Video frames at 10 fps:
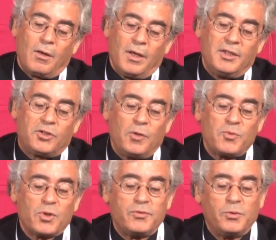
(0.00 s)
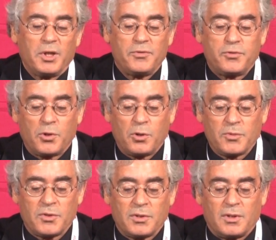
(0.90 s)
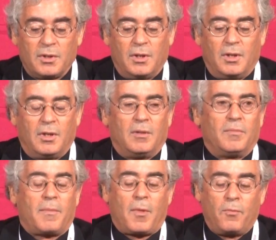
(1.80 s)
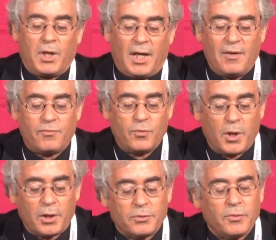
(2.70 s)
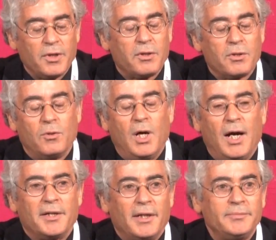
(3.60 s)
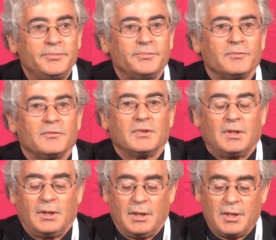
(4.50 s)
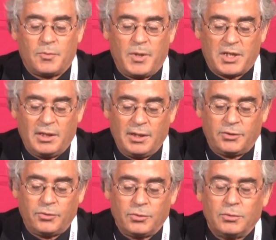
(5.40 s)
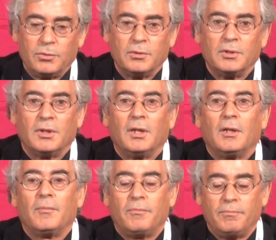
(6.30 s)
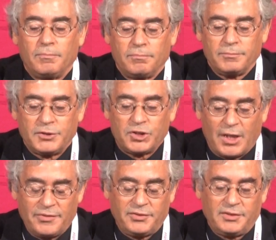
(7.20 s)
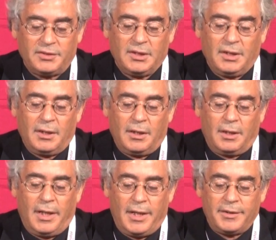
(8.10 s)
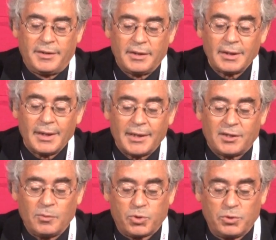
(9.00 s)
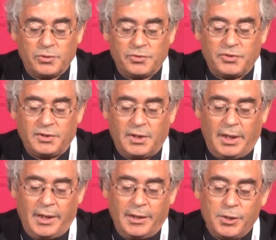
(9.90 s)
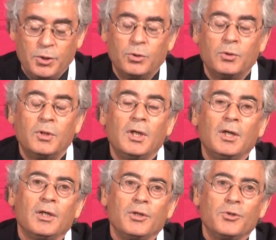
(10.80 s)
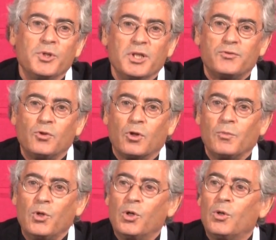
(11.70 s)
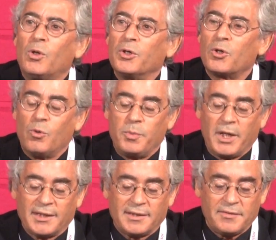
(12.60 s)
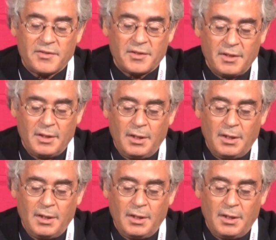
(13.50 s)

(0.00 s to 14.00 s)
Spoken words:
In terms of reforms, we have worked with UHADA, especially to draft and get approved a new uniform law on cooperatives.